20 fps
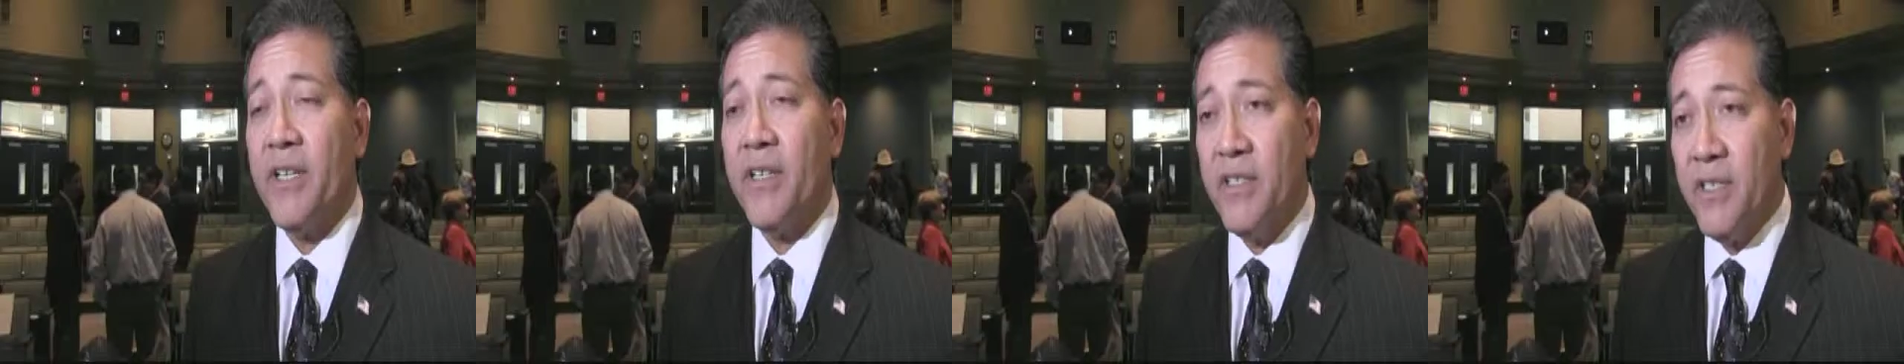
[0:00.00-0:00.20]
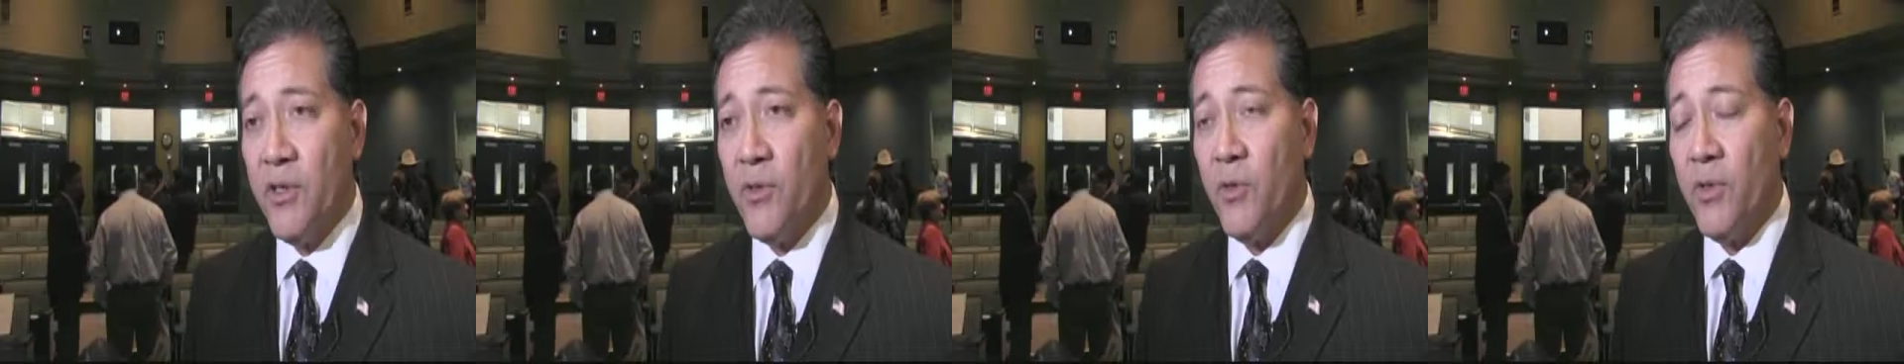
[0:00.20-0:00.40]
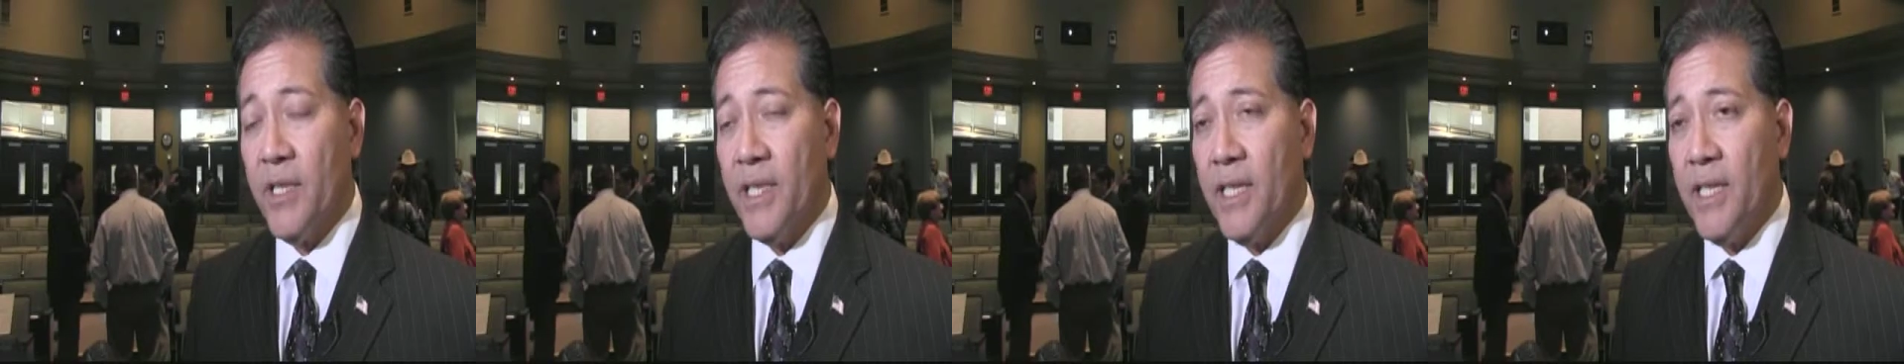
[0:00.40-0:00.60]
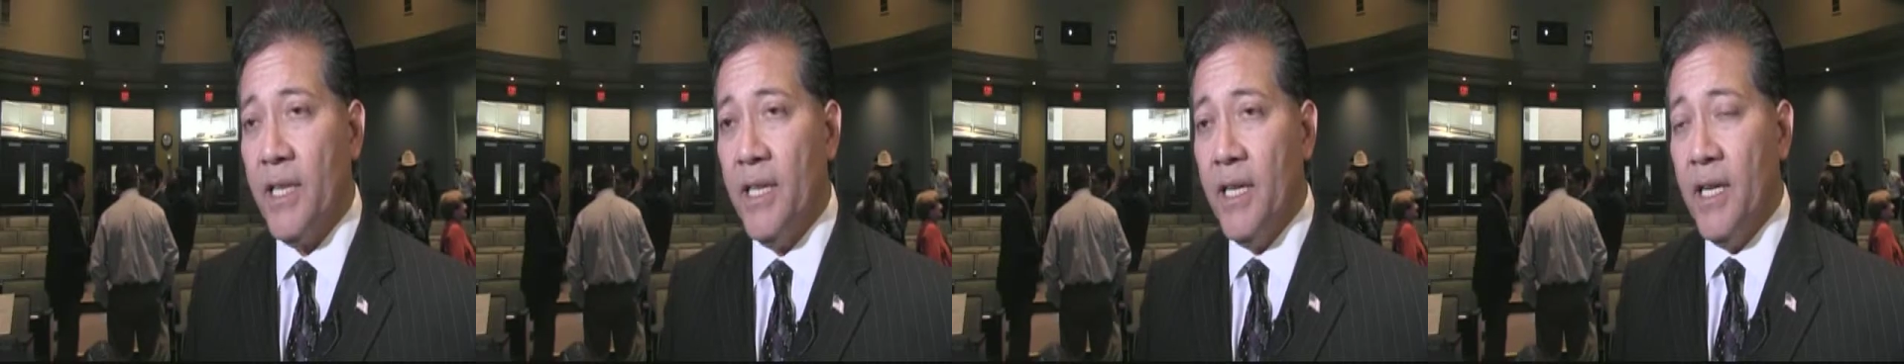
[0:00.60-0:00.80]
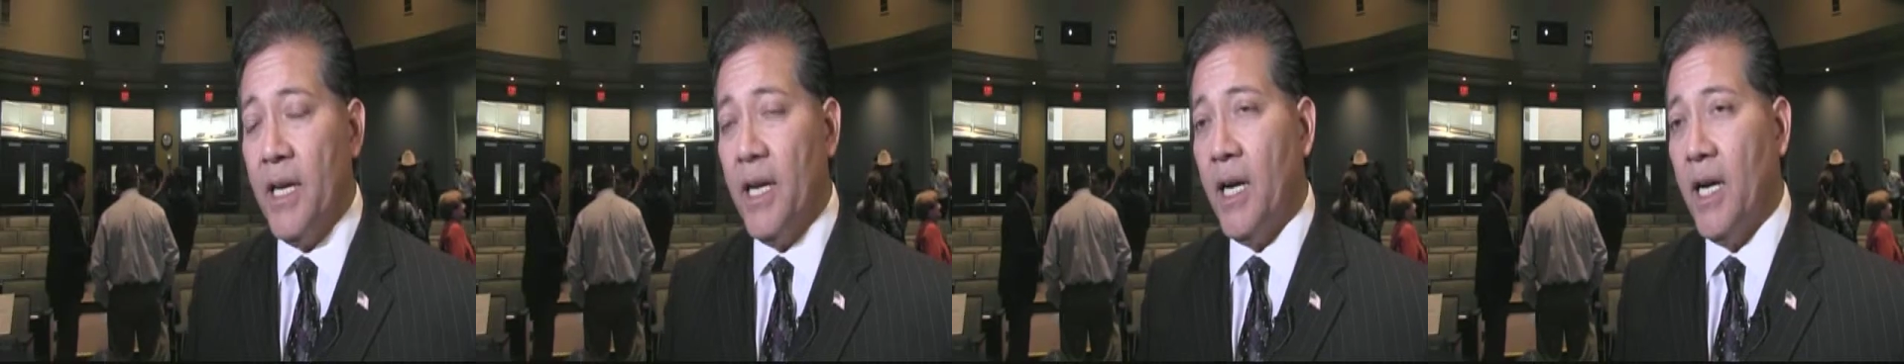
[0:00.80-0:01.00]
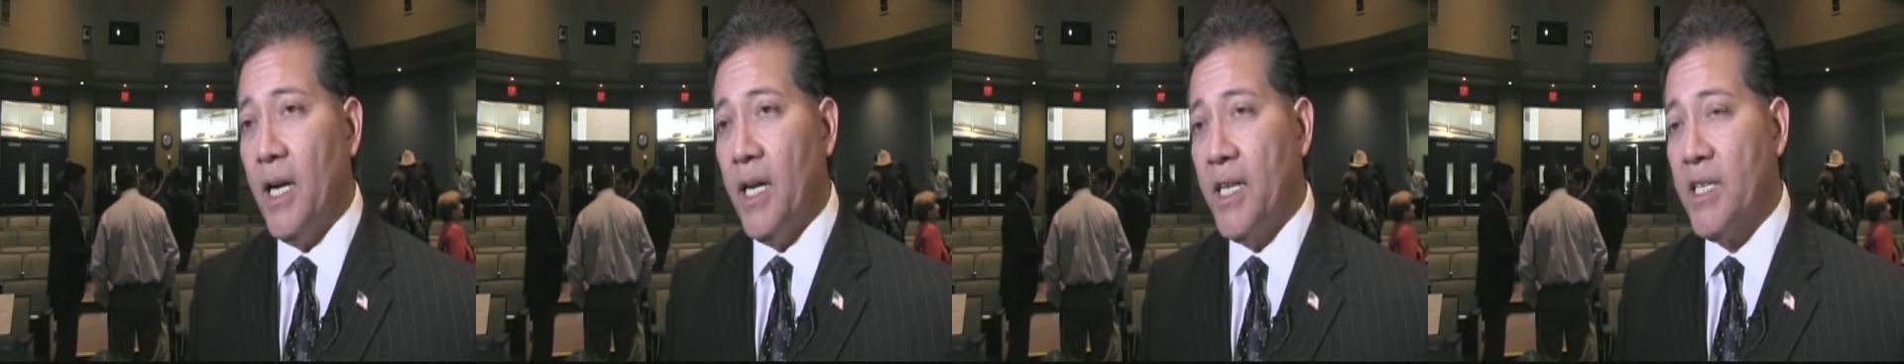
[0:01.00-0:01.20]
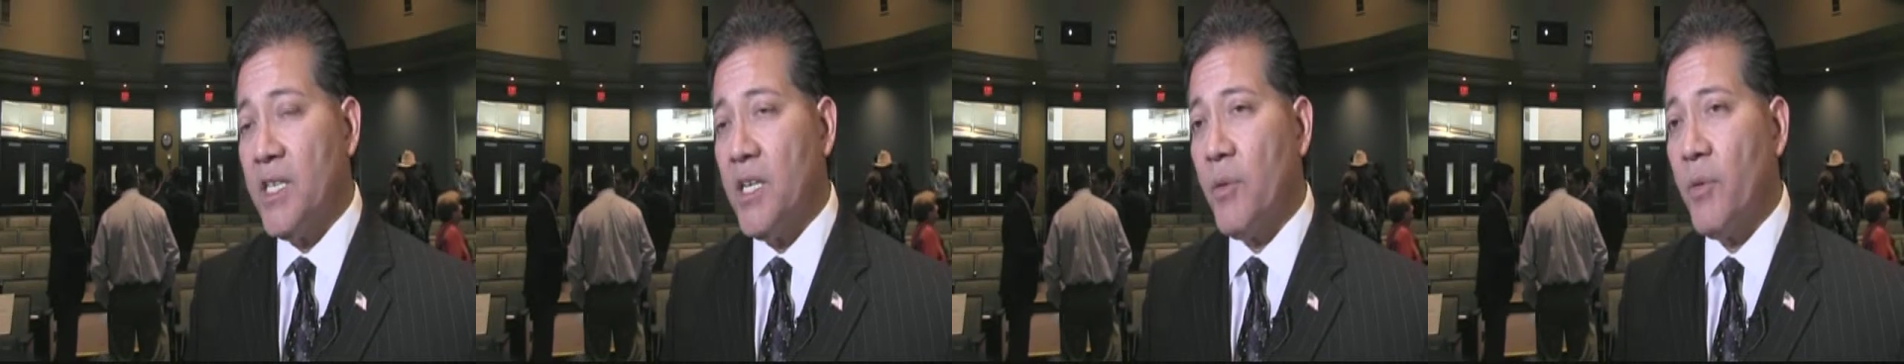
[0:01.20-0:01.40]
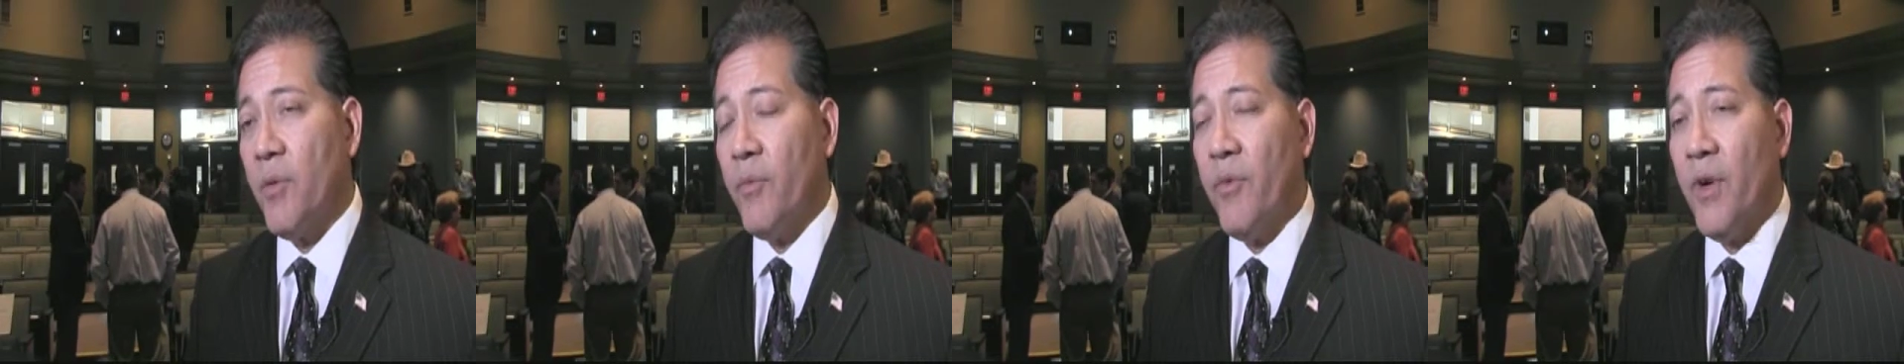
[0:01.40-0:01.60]
literally, uh,
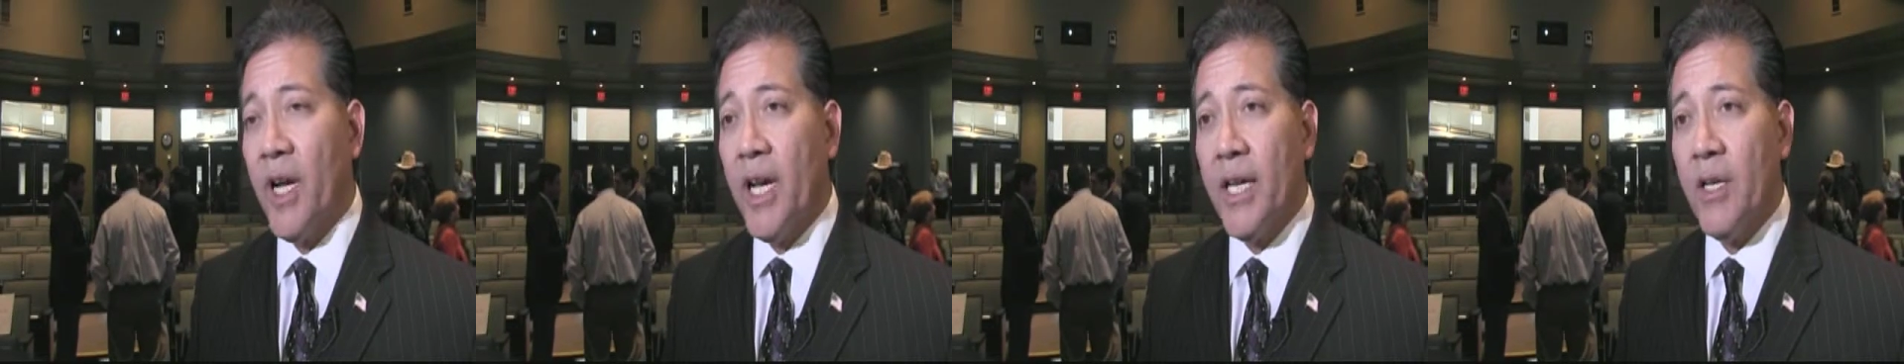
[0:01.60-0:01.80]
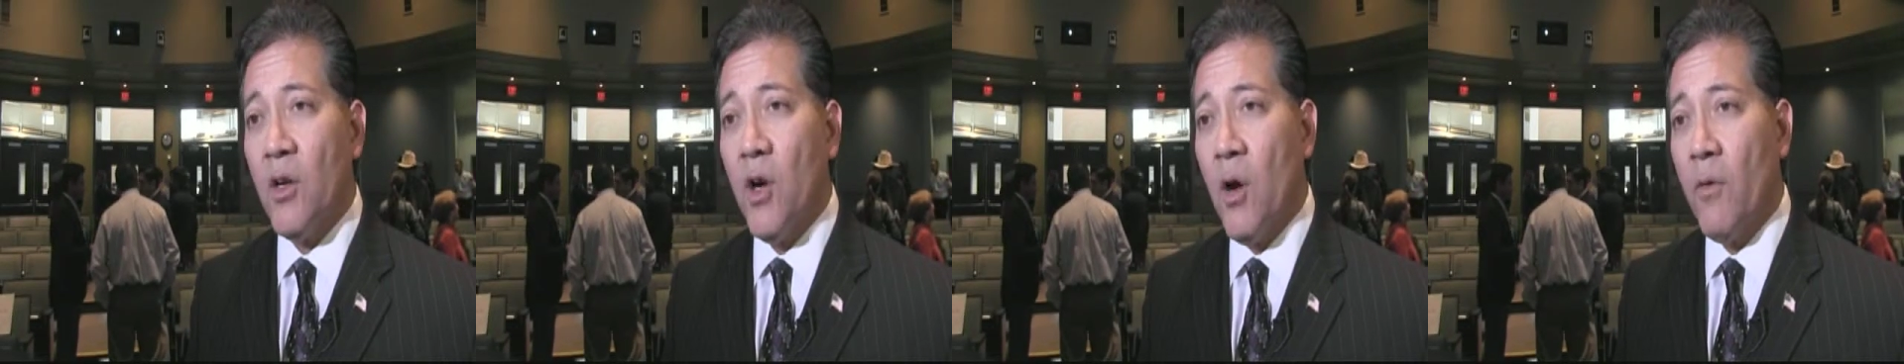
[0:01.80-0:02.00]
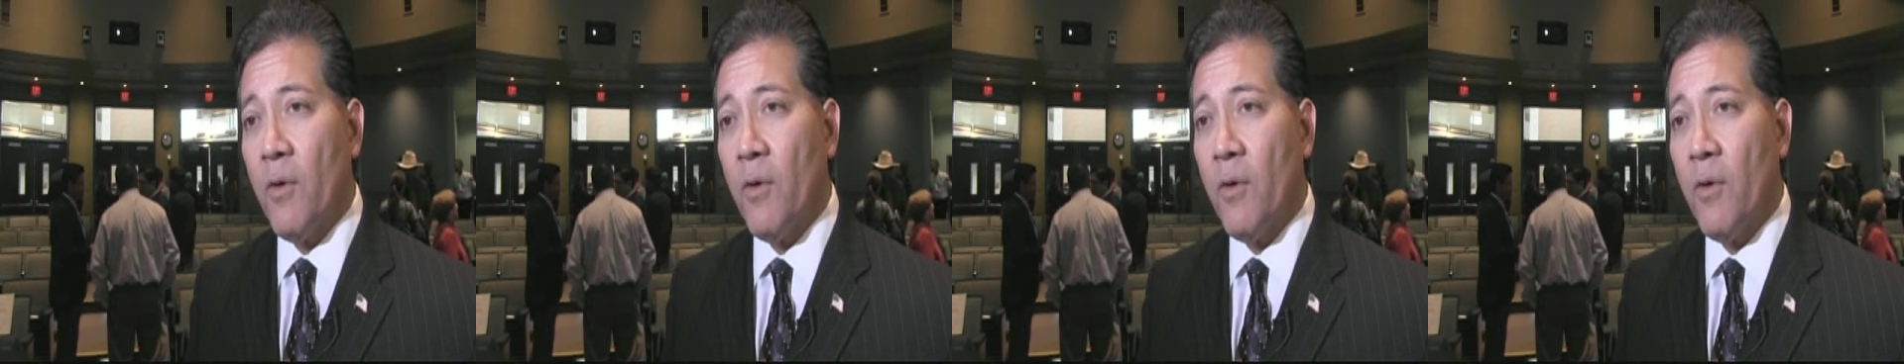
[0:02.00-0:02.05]
it's going to provide